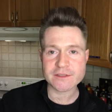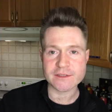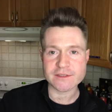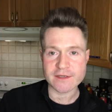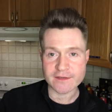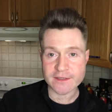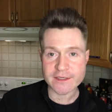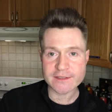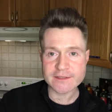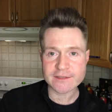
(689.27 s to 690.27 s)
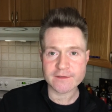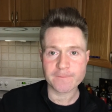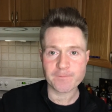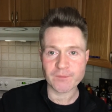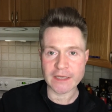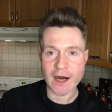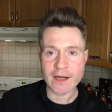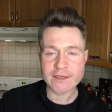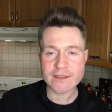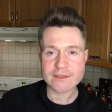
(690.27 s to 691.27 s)
is thickened. The
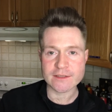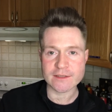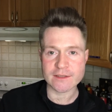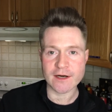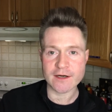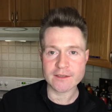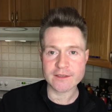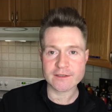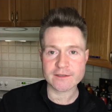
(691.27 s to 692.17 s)
onions and the garlic,